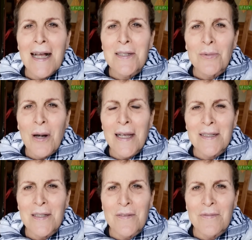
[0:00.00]
has a
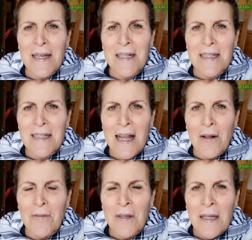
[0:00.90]
right to defend
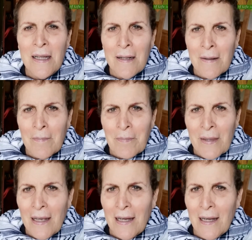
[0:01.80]
itself,
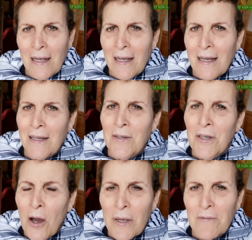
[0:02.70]

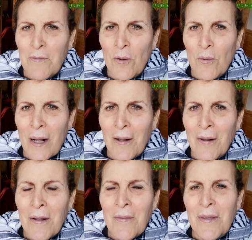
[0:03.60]
knowing full
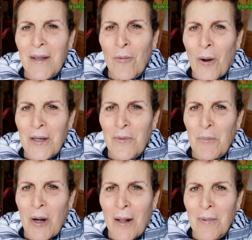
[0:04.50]
well that one of the
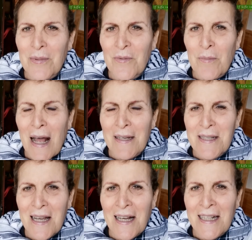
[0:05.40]
problems for
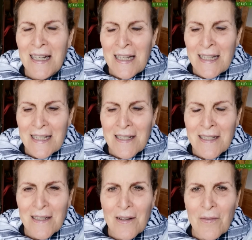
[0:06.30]
Palestine
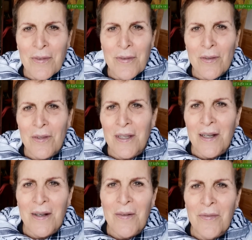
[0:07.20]
is, you
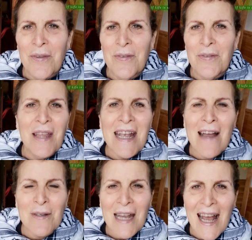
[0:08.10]
know, they
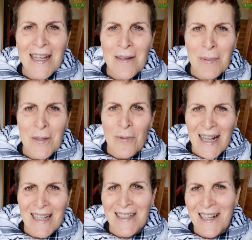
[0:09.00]
haven't had been
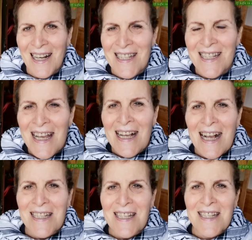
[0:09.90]
recognized
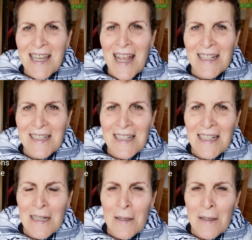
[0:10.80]
as a state